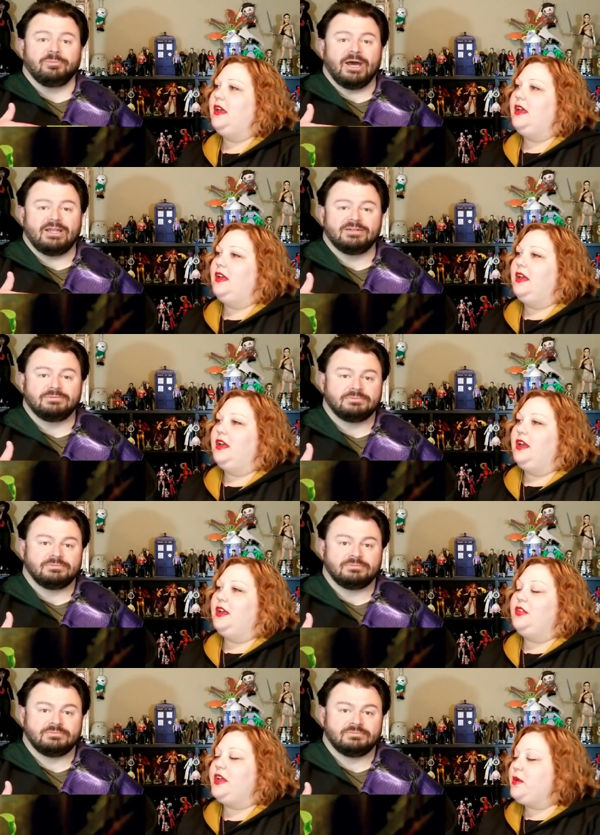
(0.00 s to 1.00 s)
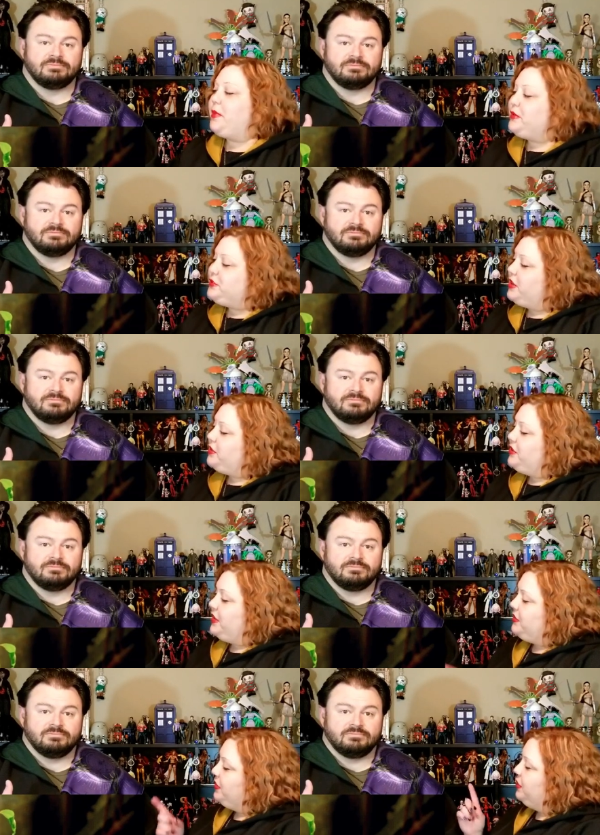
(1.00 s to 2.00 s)
Speaker 1: button.
Speaker 2: You think a Bowtruckle? You think
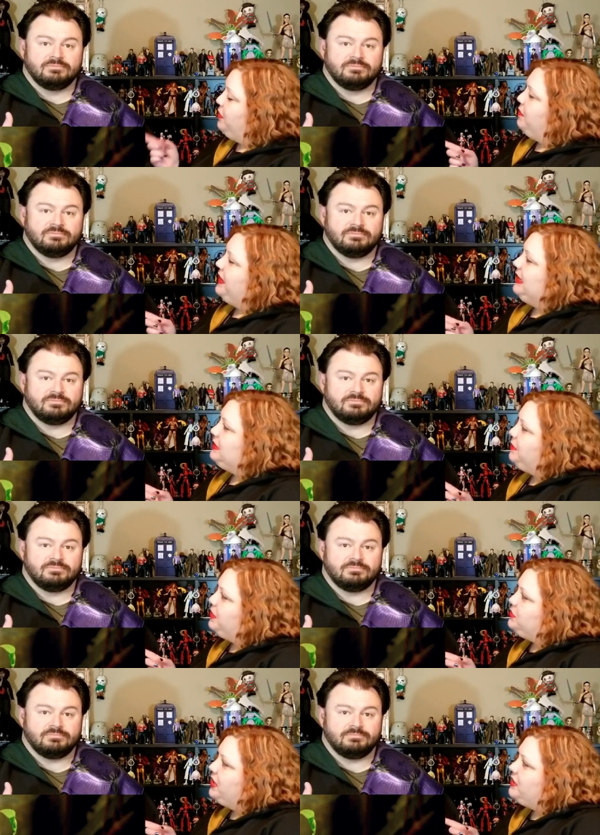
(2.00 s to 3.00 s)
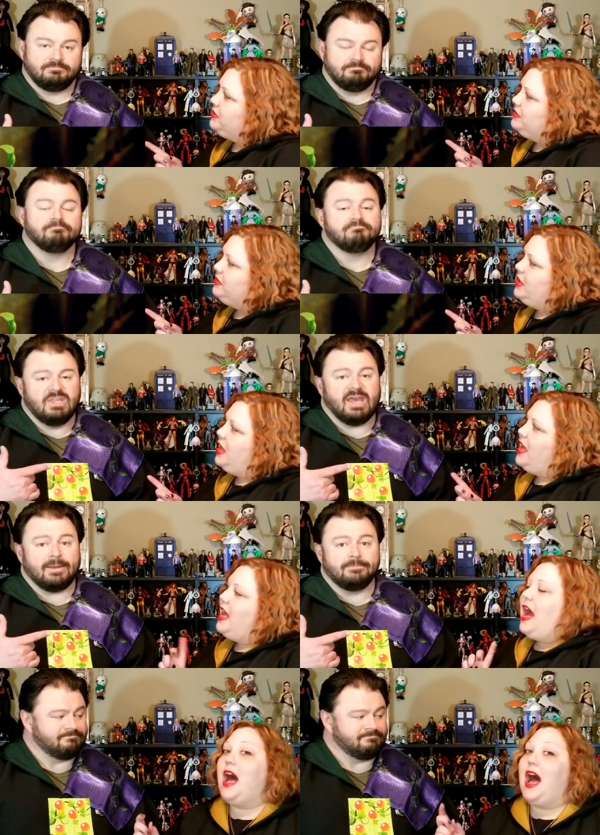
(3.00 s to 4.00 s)
they're gonna repeat the Bowtruckle?
Speaker 1: Yeah.
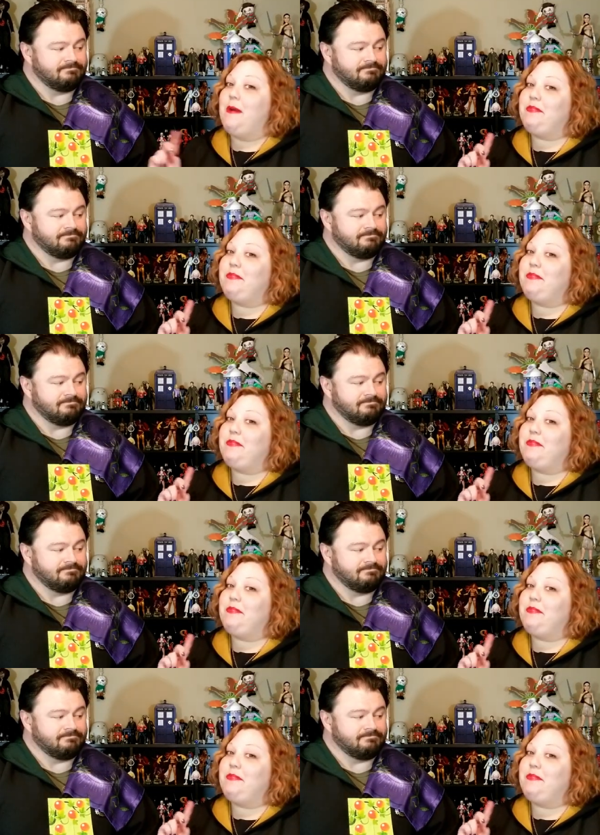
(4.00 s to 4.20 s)
Speaker 2: I'm